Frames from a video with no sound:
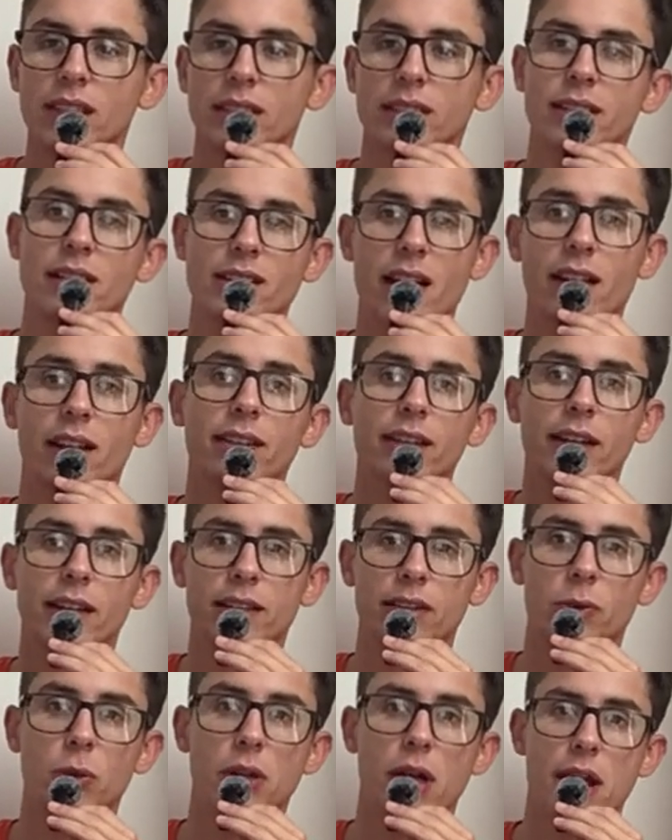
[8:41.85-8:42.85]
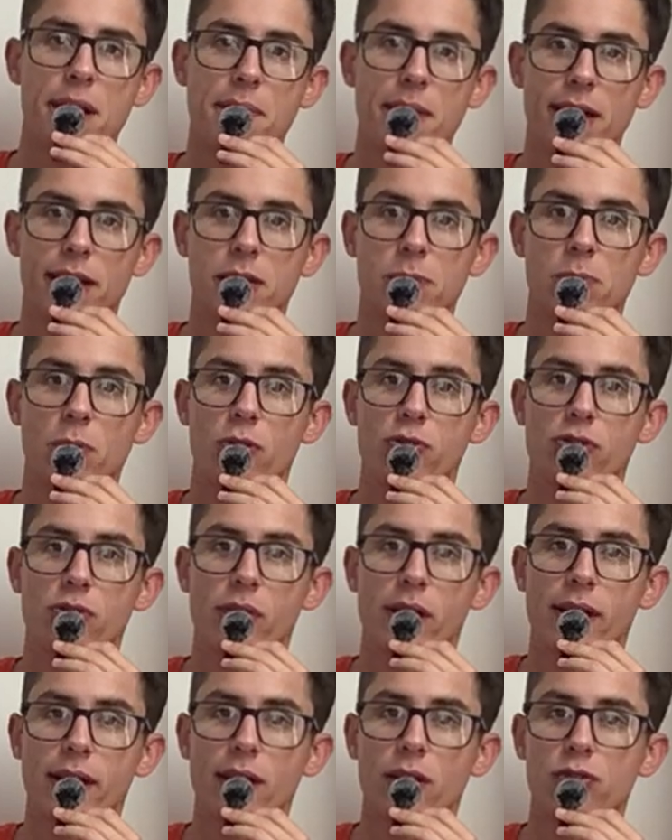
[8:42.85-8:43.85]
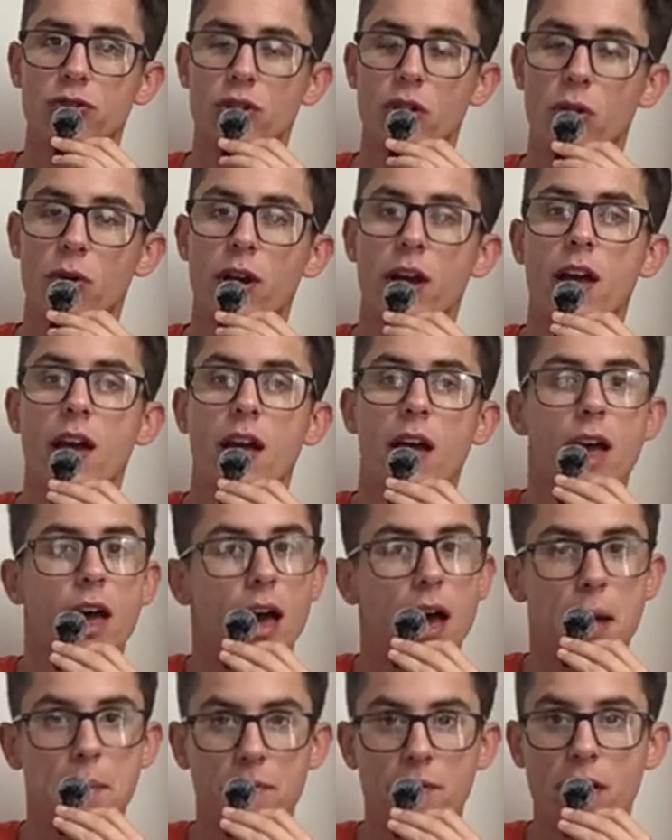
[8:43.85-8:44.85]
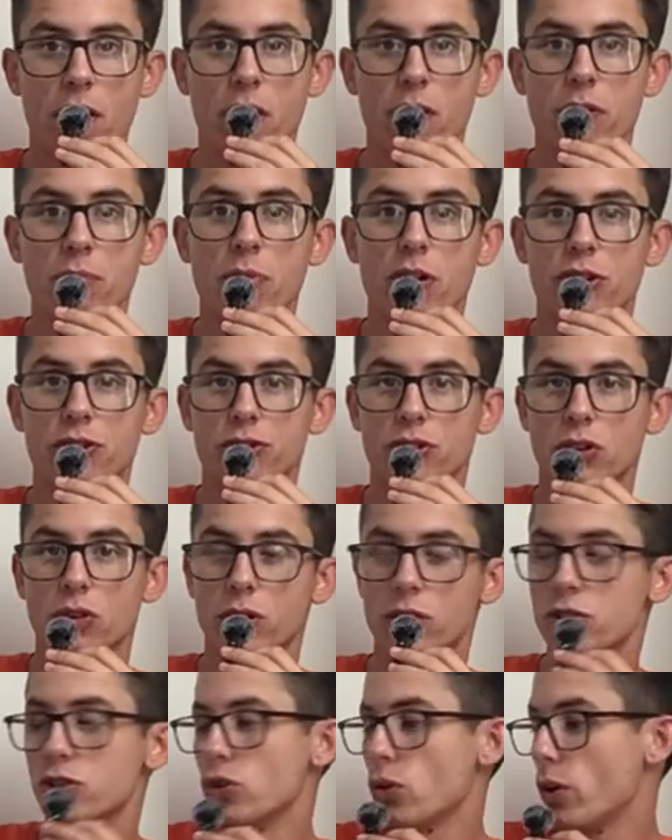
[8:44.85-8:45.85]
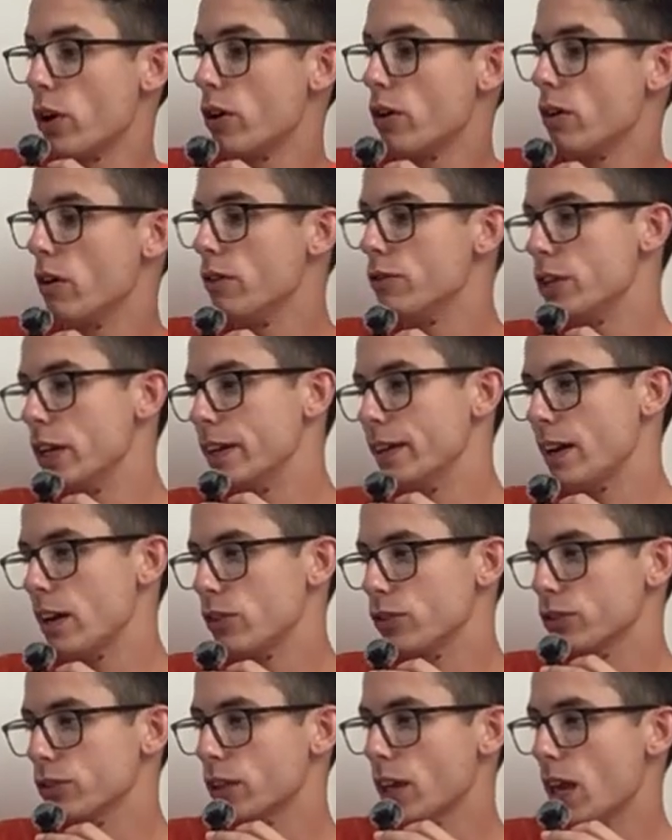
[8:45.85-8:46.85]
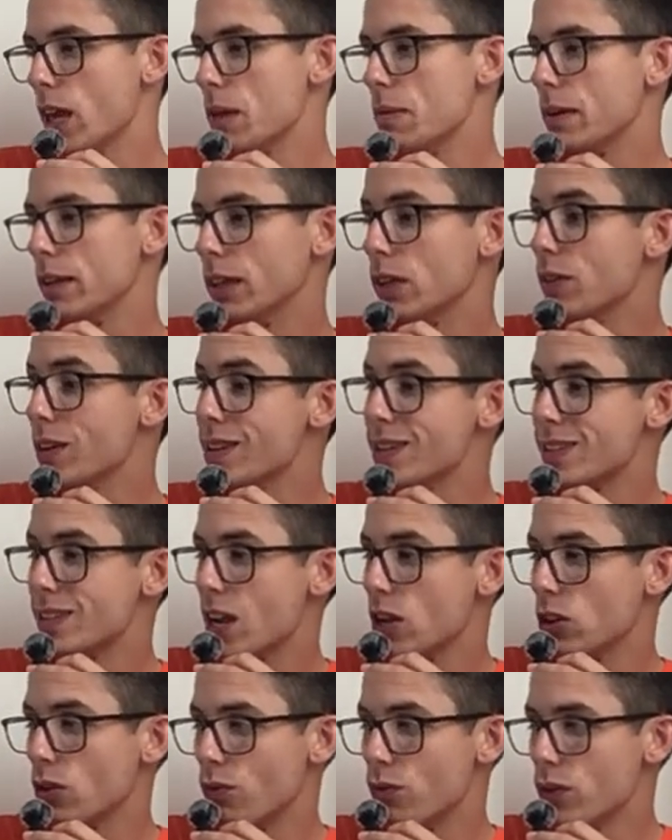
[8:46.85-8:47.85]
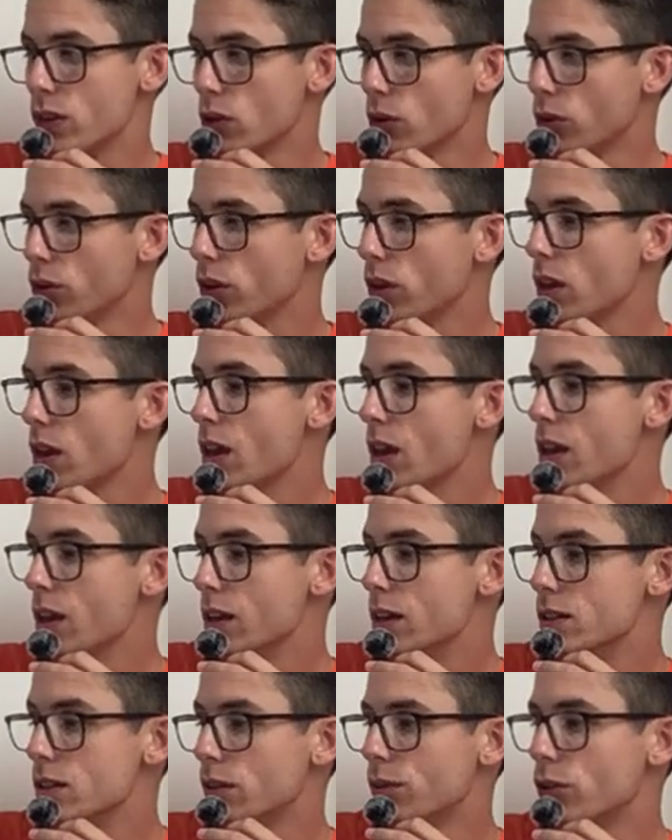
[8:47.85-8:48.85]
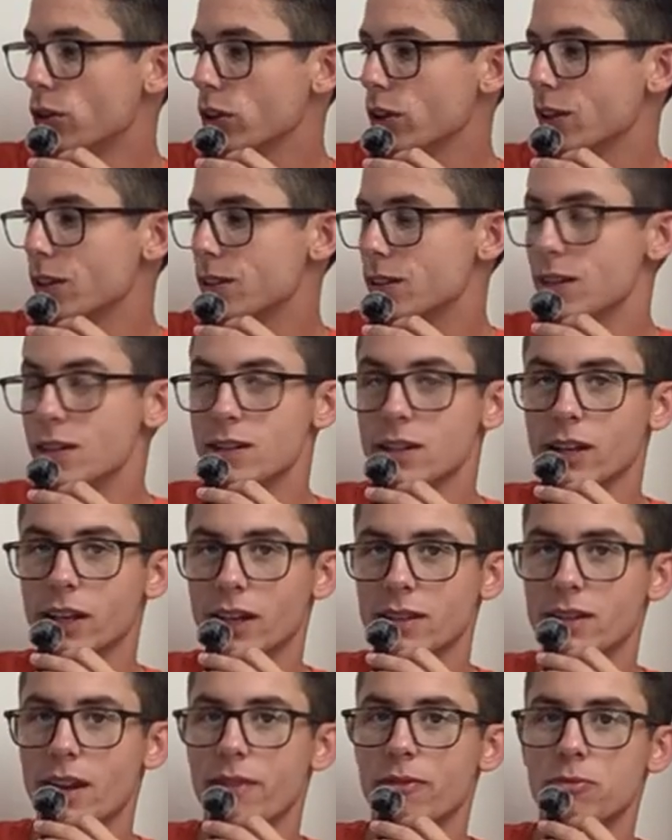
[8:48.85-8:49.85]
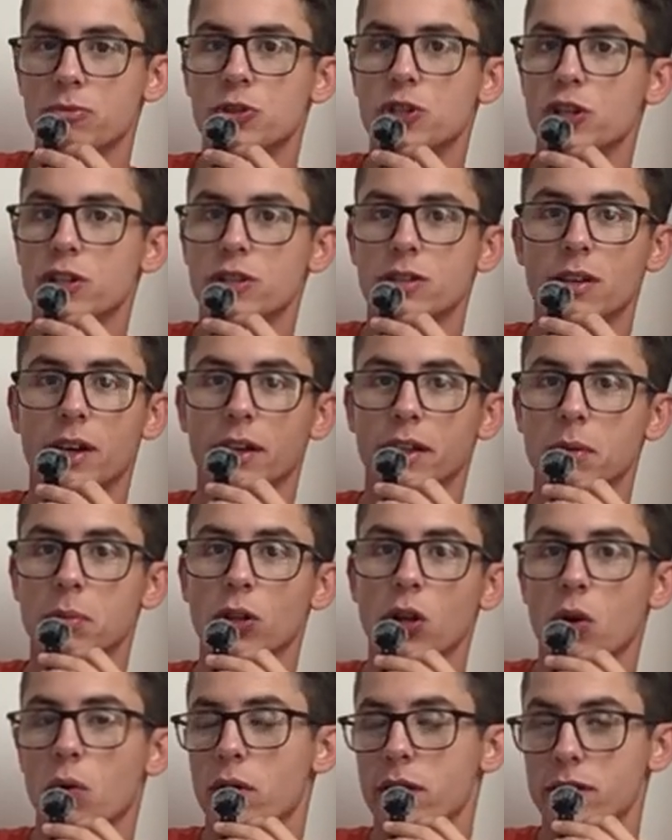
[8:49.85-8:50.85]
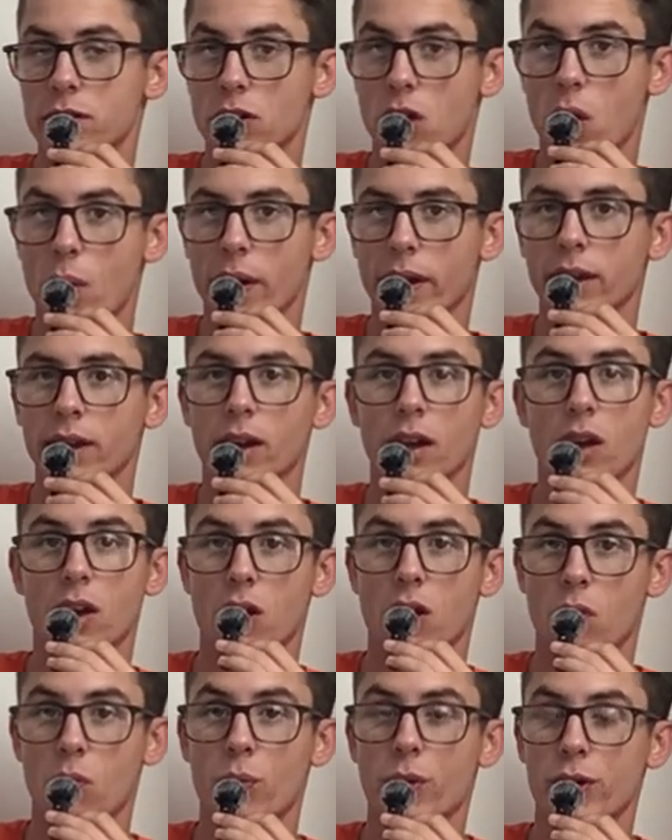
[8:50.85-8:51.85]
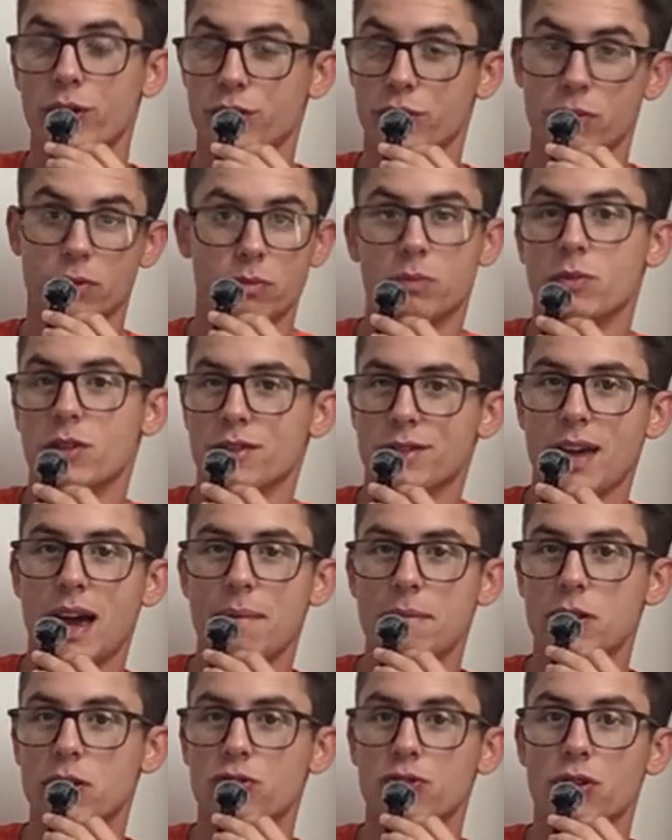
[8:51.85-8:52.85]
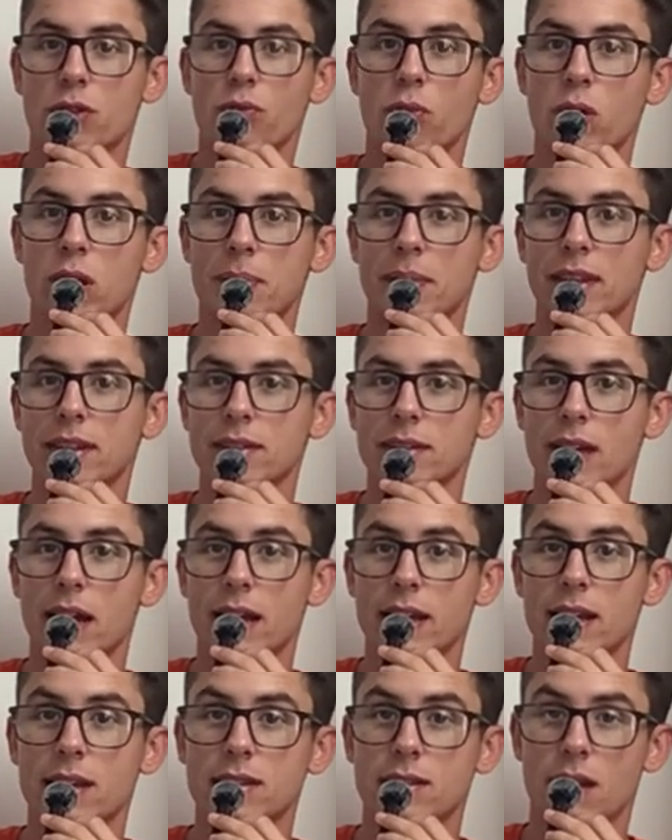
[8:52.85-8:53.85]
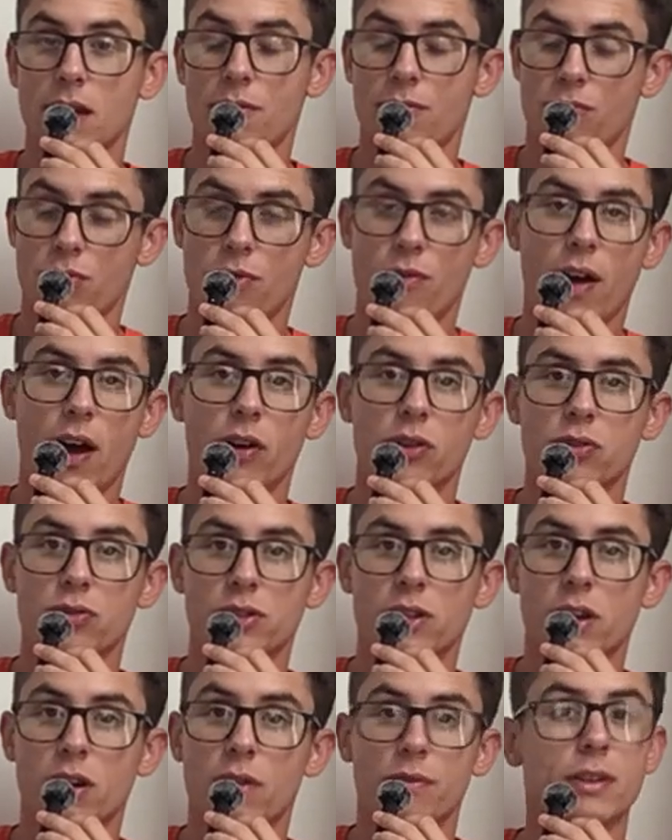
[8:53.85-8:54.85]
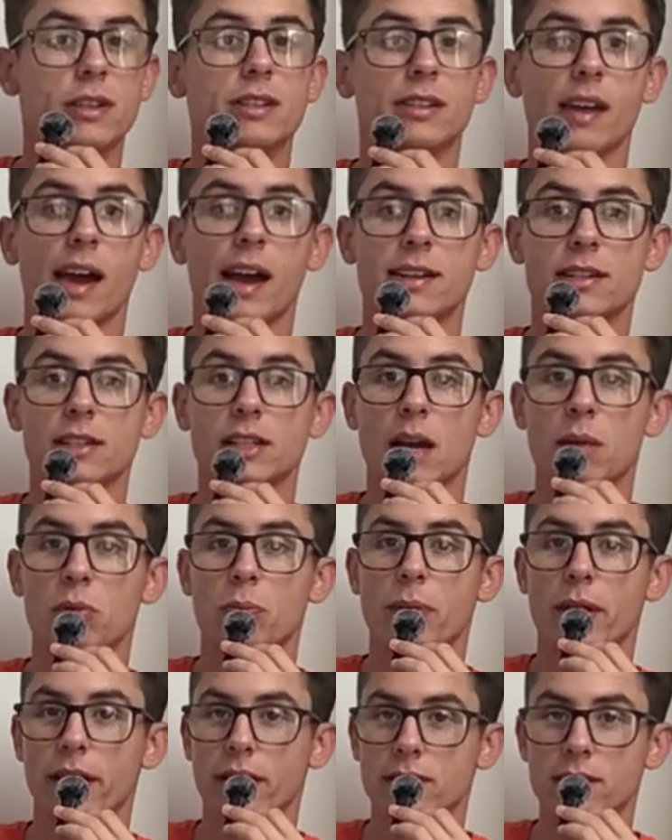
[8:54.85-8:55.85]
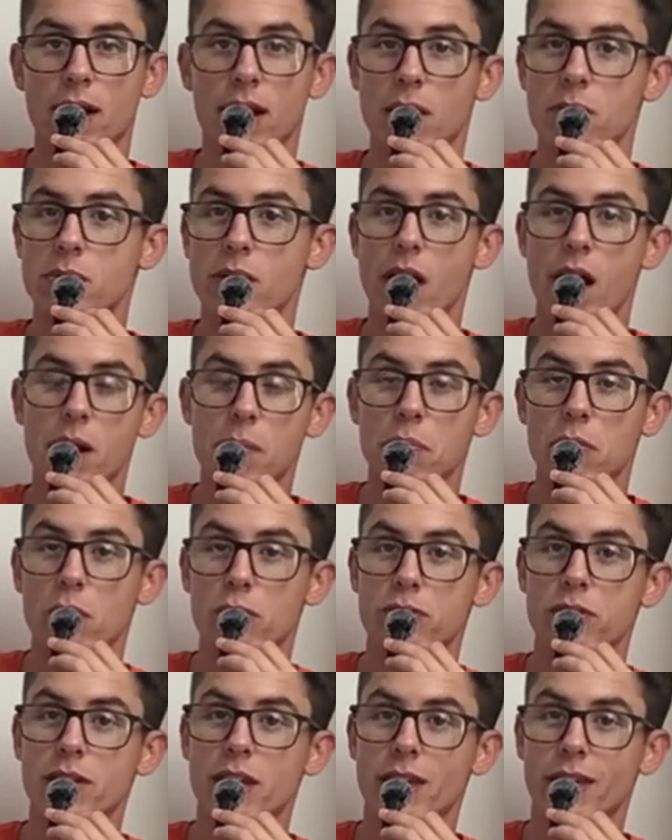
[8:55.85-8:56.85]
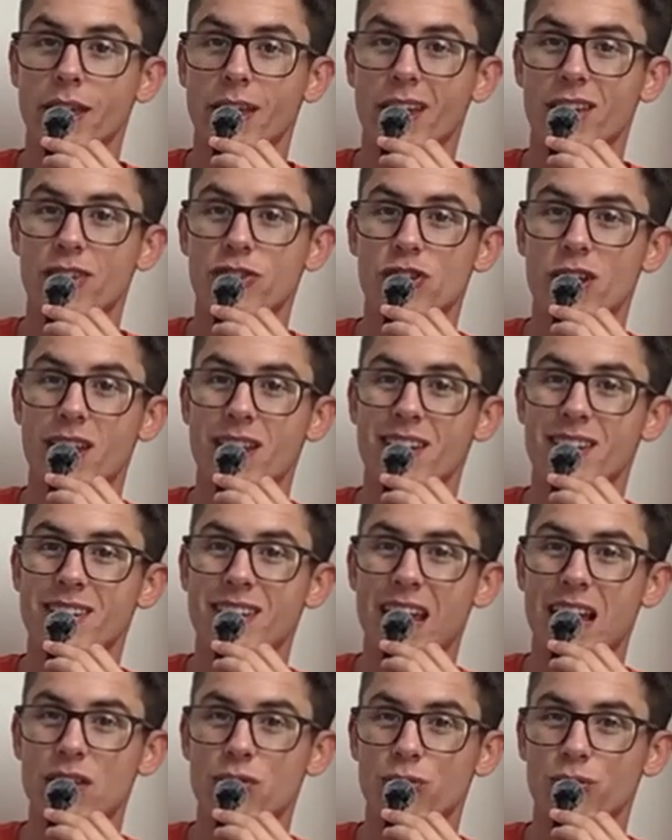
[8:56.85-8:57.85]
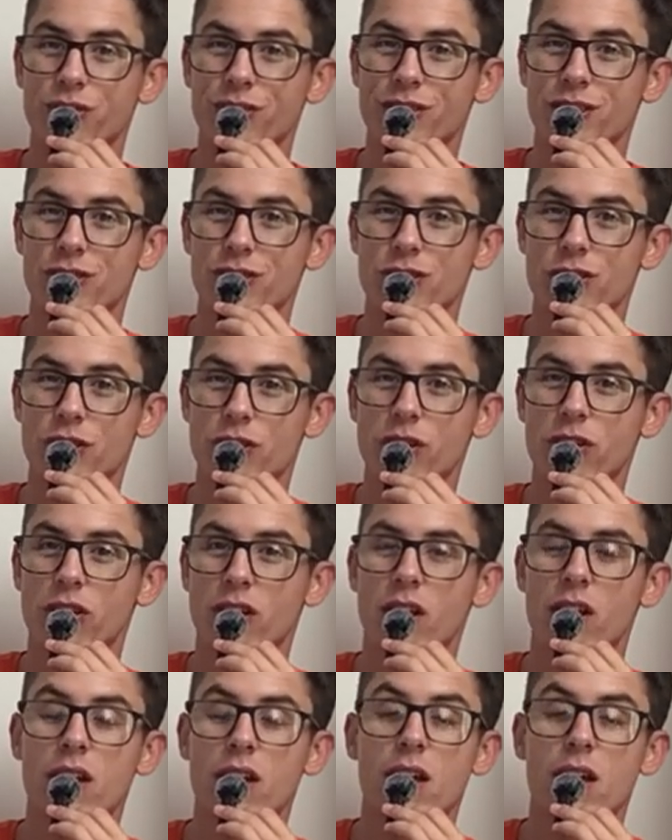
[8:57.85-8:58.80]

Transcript: That's kind of leading to a lot of my exposure right now. So I'm very much so enjoyer of Jayden Daniels' game. I think if he can stay on the field, he's in for a good season. Like I said, I have him just slightly below where he's going, which does not mean you should avoid him in the slightest. If the value's there, if he slides a couple picks, I am not opposed to taking Jayden Daniels this year.